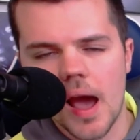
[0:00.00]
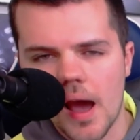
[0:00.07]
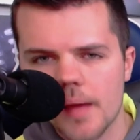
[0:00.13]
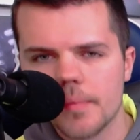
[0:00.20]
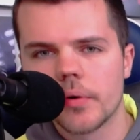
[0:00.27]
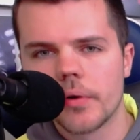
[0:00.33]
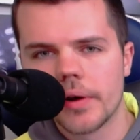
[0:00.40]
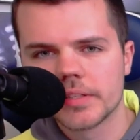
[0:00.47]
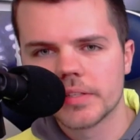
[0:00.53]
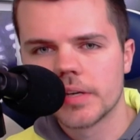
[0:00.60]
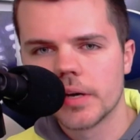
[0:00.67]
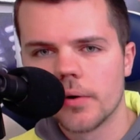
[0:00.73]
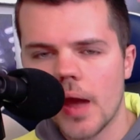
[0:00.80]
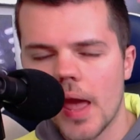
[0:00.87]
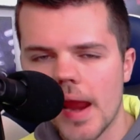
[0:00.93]
I'm going to
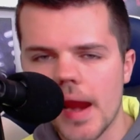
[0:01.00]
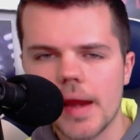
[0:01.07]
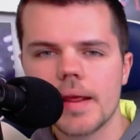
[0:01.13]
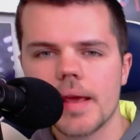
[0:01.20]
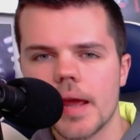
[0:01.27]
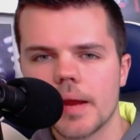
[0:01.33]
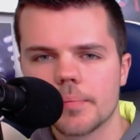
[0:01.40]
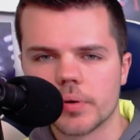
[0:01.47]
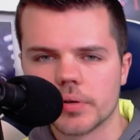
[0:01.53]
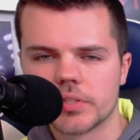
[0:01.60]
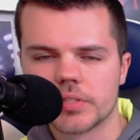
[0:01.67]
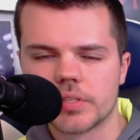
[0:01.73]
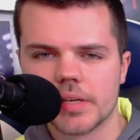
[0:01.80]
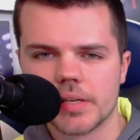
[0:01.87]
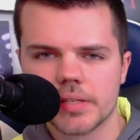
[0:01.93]
go
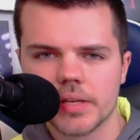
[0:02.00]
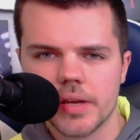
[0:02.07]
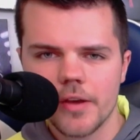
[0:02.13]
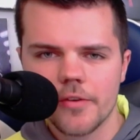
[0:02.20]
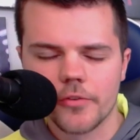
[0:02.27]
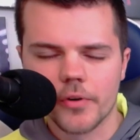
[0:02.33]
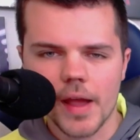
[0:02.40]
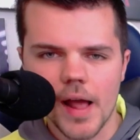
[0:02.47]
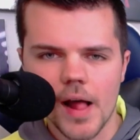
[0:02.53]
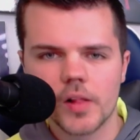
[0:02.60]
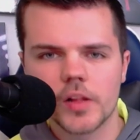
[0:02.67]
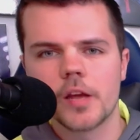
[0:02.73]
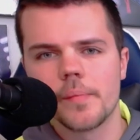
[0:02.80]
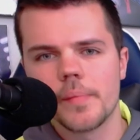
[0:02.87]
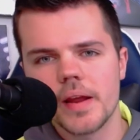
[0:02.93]
88% for
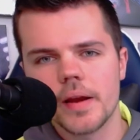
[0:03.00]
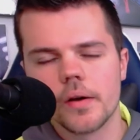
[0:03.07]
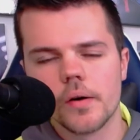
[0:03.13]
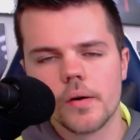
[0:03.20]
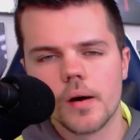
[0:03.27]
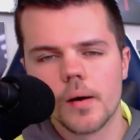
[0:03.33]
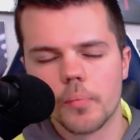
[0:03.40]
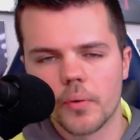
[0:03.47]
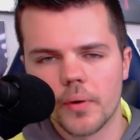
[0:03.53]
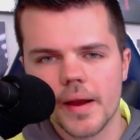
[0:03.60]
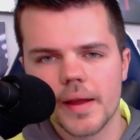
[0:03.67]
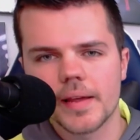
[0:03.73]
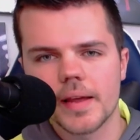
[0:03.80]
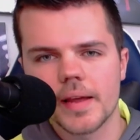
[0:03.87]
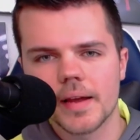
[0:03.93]
El Camino, a
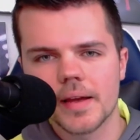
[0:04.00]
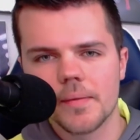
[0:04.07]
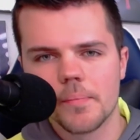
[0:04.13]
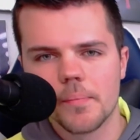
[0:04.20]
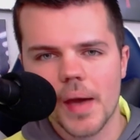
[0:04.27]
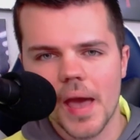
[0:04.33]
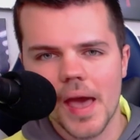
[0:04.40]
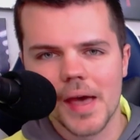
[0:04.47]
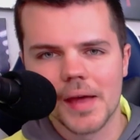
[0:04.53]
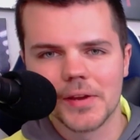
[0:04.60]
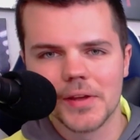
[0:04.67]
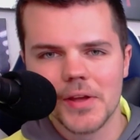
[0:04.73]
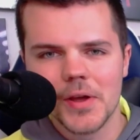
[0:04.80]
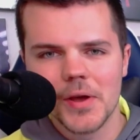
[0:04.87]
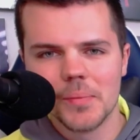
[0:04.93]
breaking
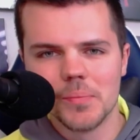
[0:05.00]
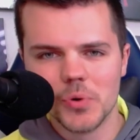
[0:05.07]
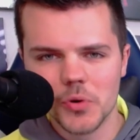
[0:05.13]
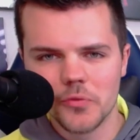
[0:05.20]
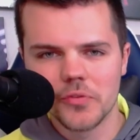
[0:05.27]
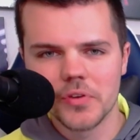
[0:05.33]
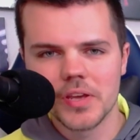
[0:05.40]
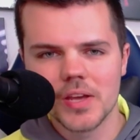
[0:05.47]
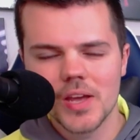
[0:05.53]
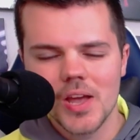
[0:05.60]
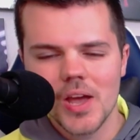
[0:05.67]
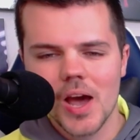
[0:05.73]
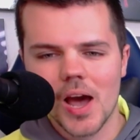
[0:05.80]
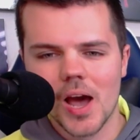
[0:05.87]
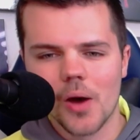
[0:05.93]
bad movie,
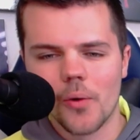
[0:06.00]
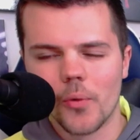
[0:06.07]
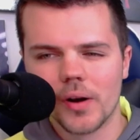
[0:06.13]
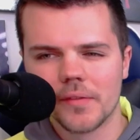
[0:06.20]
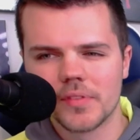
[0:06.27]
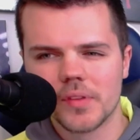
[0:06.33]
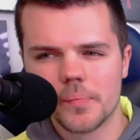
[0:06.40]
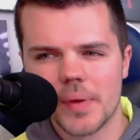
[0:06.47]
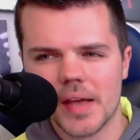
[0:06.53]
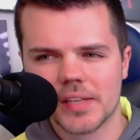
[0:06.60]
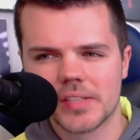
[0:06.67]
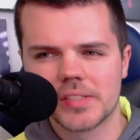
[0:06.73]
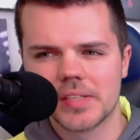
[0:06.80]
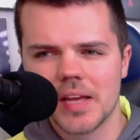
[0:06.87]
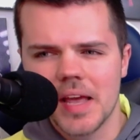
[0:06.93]
uh, one of the
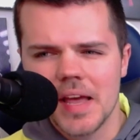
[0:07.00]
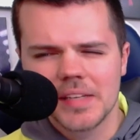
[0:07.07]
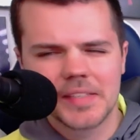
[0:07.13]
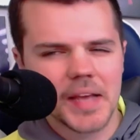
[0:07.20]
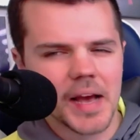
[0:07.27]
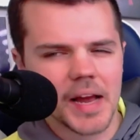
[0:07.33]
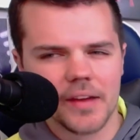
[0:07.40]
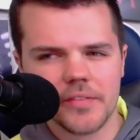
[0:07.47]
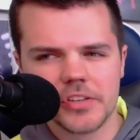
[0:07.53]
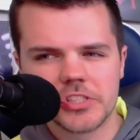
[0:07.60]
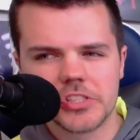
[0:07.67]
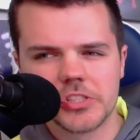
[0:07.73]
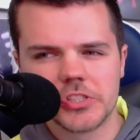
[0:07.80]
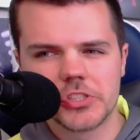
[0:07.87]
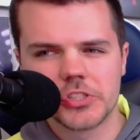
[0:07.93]
best
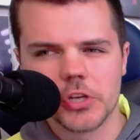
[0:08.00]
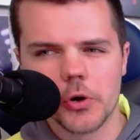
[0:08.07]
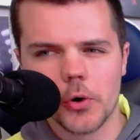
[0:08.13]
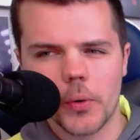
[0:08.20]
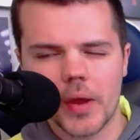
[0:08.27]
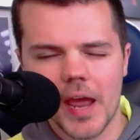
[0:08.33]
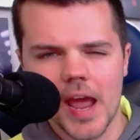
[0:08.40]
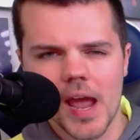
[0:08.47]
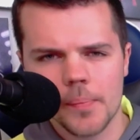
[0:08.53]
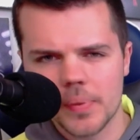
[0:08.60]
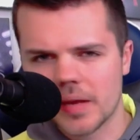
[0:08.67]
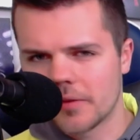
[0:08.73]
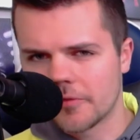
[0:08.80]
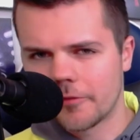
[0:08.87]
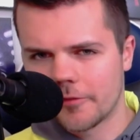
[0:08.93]
television show
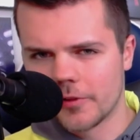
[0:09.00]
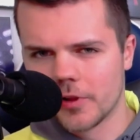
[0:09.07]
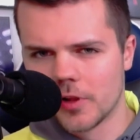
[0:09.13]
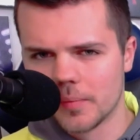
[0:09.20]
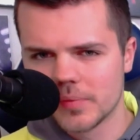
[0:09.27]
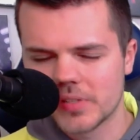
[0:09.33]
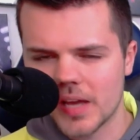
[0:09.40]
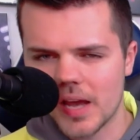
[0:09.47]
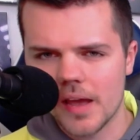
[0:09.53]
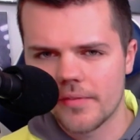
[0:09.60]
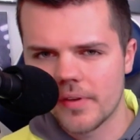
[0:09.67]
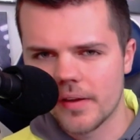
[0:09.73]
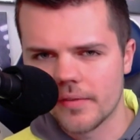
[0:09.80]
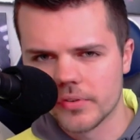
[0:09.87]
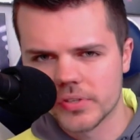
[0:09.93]
capping films
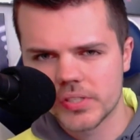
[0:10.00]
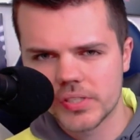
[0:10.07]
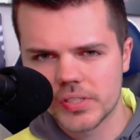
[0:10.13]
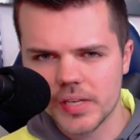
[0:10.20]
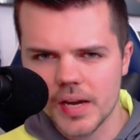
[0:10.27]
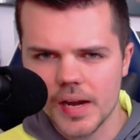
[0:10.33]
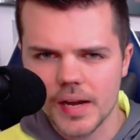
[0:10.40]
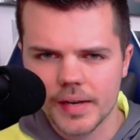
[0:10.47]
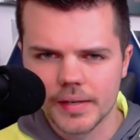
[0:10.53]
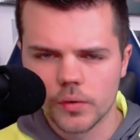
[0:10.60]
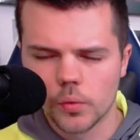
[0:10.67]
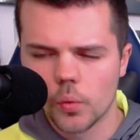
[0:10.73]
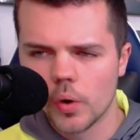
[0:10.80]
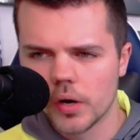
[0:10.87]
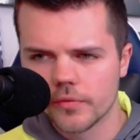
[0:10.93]
I've ever seen. It
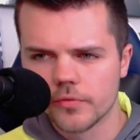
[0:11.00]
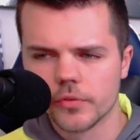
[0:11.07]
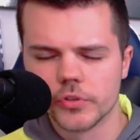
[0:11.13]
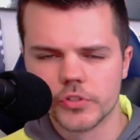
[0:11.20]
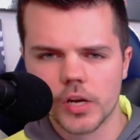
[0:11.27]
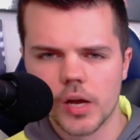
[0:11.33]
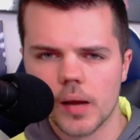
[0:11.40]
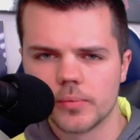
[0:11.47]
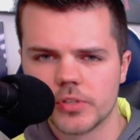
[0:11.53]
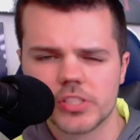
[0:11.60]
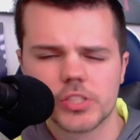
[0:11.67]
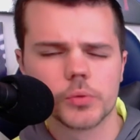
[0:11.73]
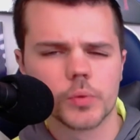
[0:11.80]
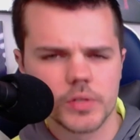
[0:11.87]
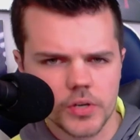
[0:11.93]
did a wonderful job.
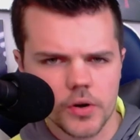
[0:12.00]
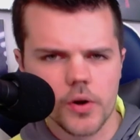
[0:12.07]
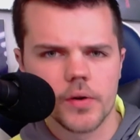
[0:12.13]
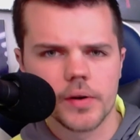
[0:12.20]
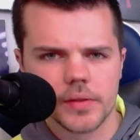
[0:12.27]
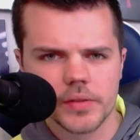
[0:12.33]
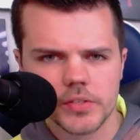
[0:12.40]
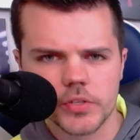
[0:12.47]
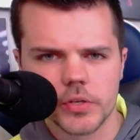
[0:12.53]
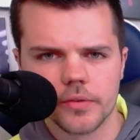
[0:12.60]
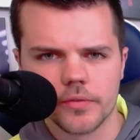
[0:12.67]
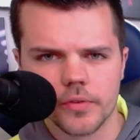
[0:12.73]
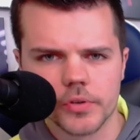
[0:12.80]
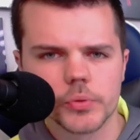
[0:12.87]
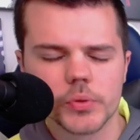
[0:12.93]
Just the return to this
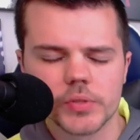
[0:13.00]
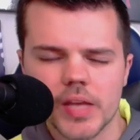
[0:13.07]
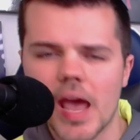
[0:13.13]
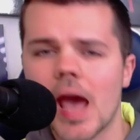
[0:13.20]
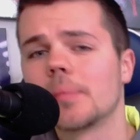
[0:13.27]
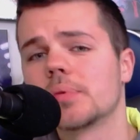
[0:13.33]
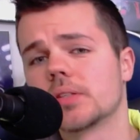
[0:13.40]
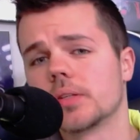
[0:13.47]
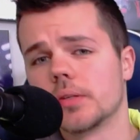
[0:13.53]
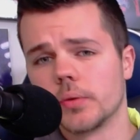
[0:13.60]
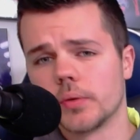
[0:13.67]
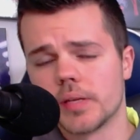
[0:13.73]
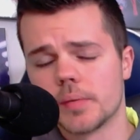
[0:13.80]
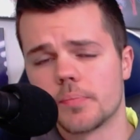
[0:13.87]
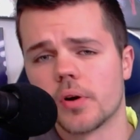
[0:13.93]
universe was
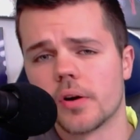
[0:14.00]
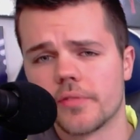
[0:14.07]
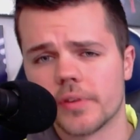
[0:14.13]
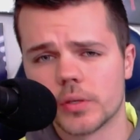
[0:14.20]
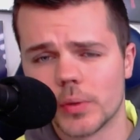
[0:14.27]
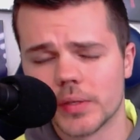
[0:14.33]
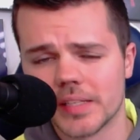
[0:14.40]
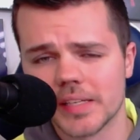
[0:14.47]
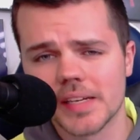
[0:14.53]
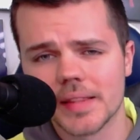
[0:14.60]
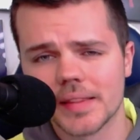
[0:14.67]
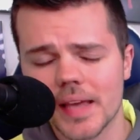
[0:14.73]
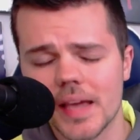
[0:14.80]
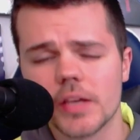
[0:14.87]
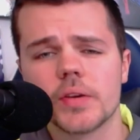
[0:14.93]
absolutely perfect. Once
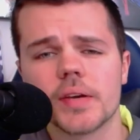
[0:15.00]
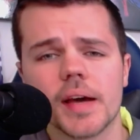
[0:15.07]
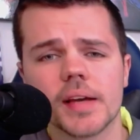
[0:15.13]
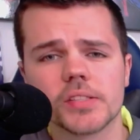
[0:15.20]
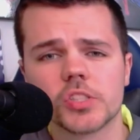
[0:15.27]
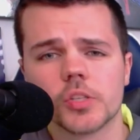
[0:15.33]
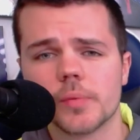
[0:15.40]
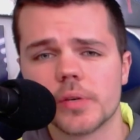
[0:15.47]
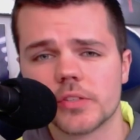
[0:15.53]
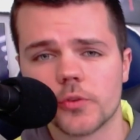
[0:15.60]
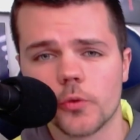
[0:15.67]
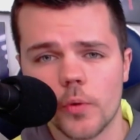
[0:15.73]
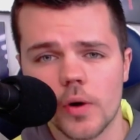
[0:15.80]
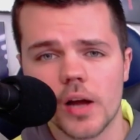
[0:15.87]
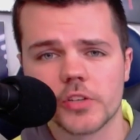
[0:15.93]
again, thank you guys so much
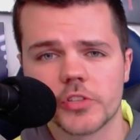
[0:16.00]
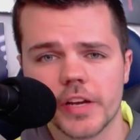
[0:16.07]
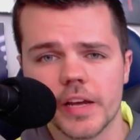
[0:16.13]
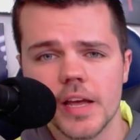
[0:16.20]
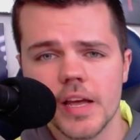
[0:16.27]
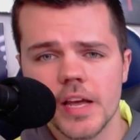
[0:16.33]
for watching.